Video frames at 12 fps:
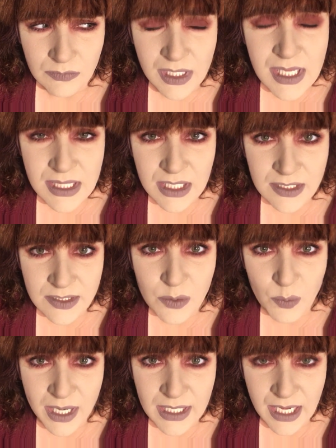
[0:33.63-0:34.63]
I think that's
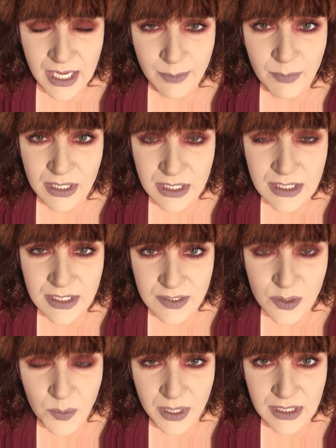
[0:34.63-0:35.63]
the right name. I think that's
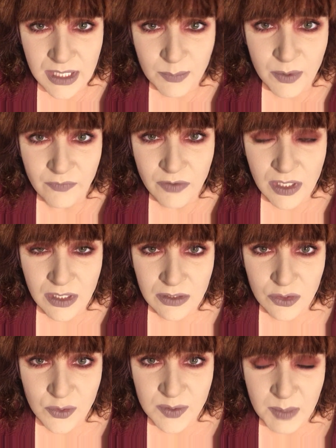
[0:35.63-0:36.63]
the right name of the
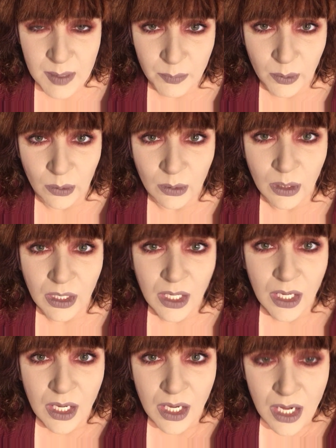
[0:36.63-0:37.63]
newspaper.
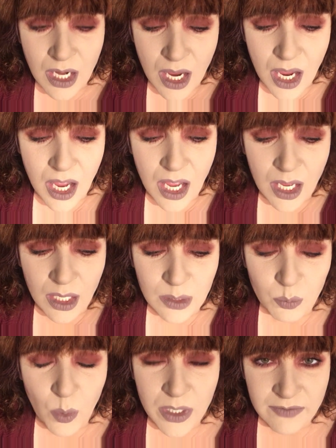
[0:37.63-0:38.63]
Uh,
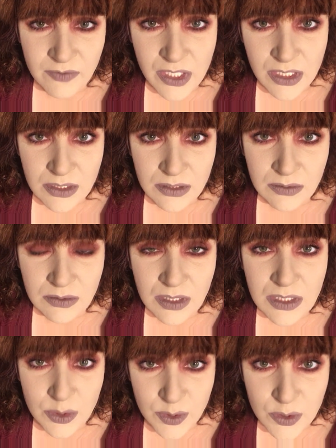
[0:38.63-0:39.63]
one of the
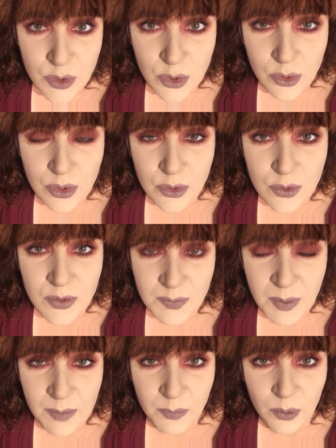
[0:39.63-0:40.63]
it's a
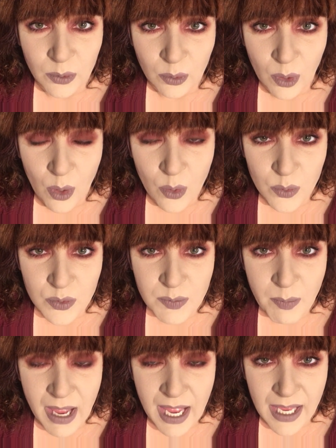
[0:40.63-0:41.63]
newspaper
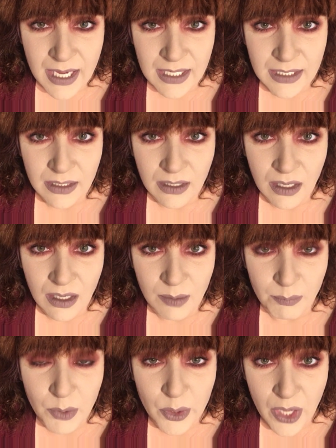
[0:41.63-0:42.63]
owned by uh,
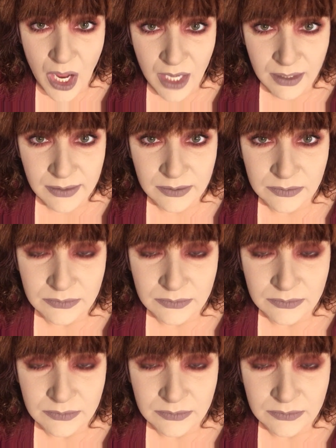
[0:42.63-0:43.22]
Murdoch.